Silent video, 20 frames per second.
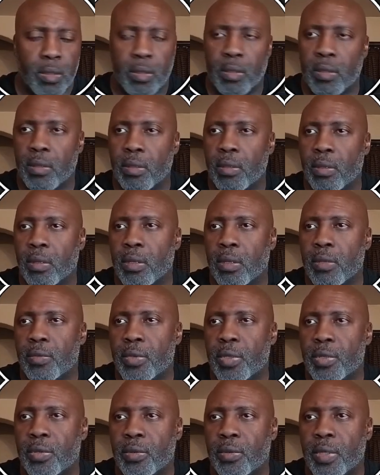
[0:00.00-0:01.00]
all we're
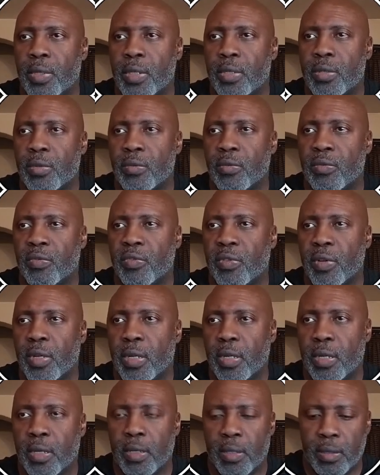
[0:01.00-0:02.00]
doing so
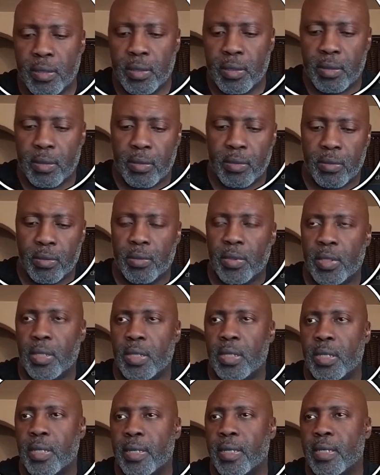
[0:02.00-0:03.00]
far, we
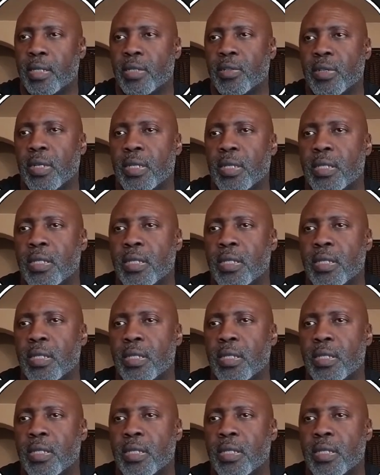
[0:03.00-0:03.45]
are extracting